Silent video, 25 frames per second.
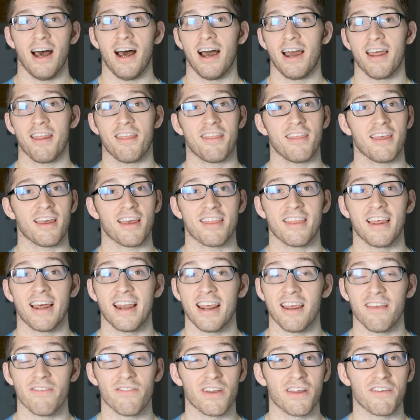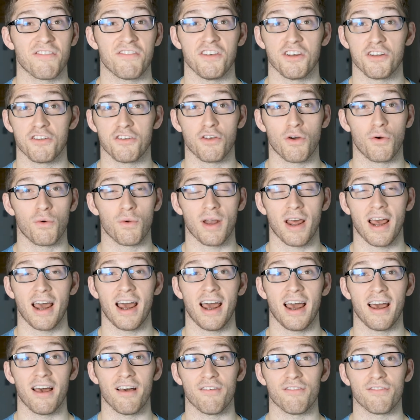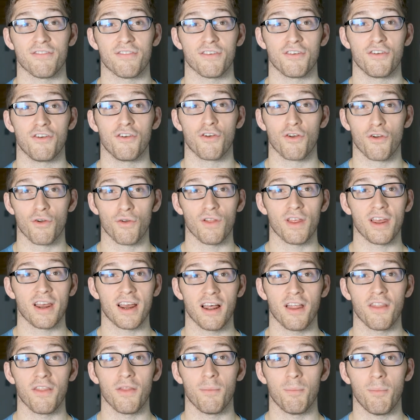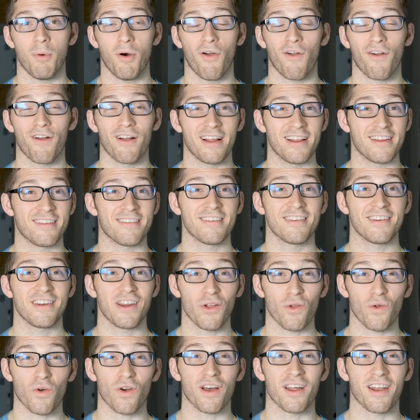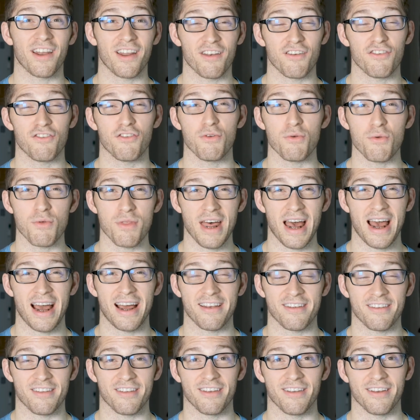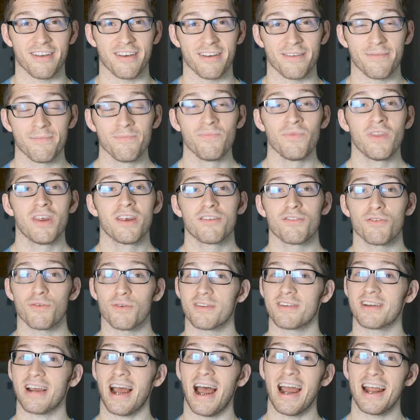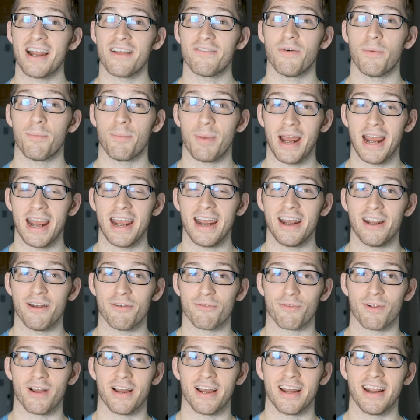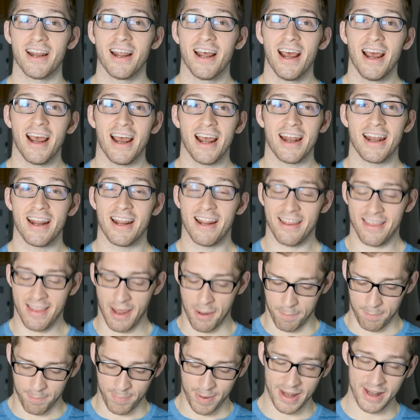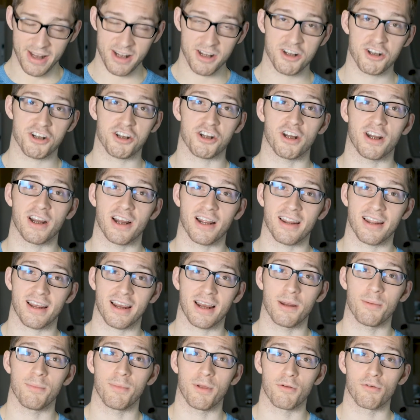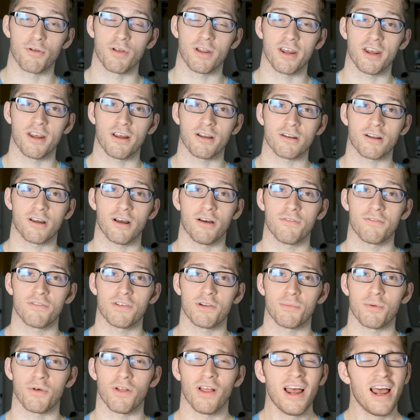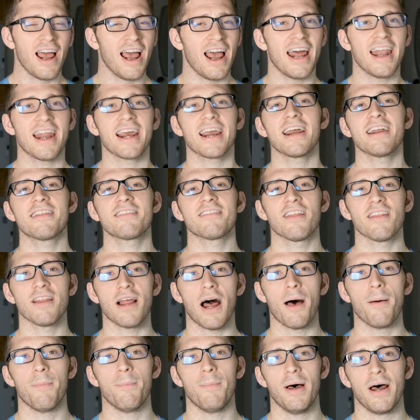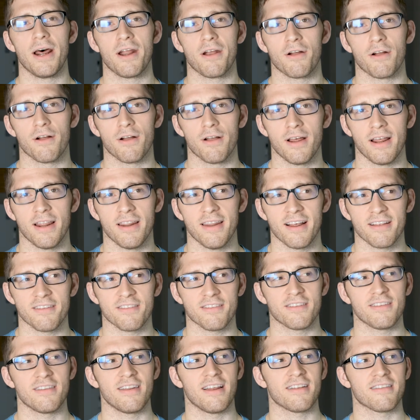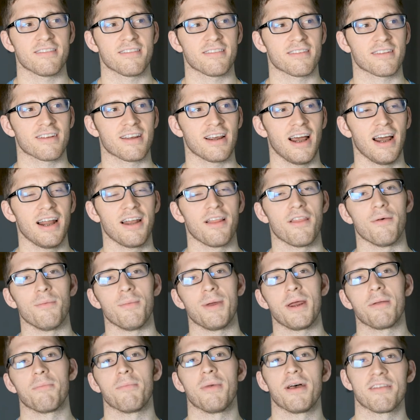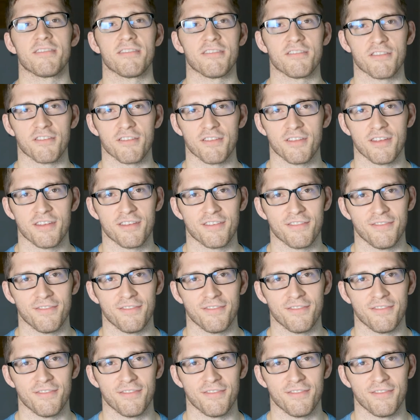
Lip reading: I think that even if you don't have knurling on the bar, it's still gonna do that to you. So it's kind of a pain, right? And that pinching can be really uncomfortable. And it gets a lot better. And that's kind of the main message of